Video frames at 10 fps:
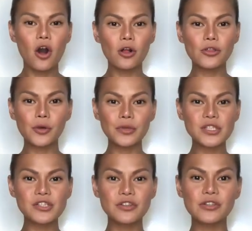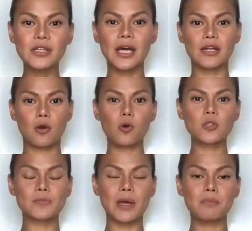Although it's good that it
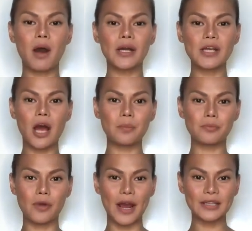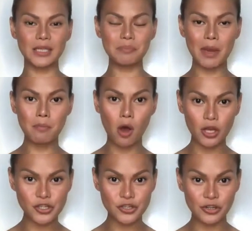holds my body upright, that my
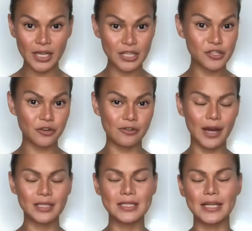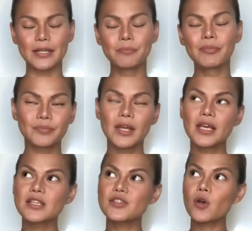posture gets corrected.
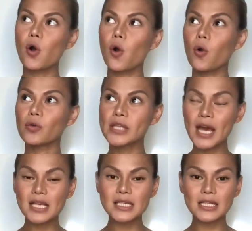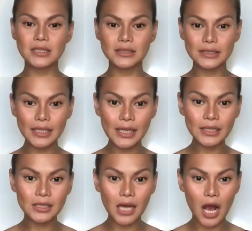So yes, it
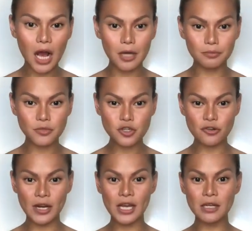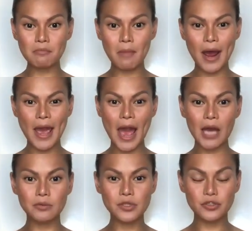did train my
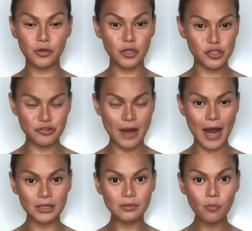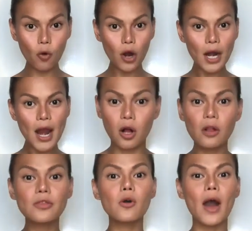abs to contract more.
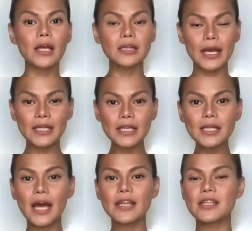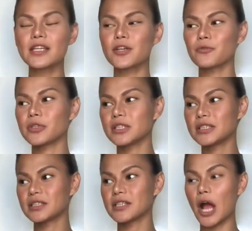Although I like it, I think it really
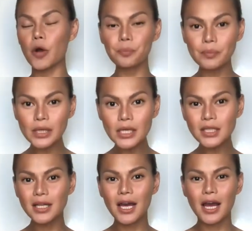did help me.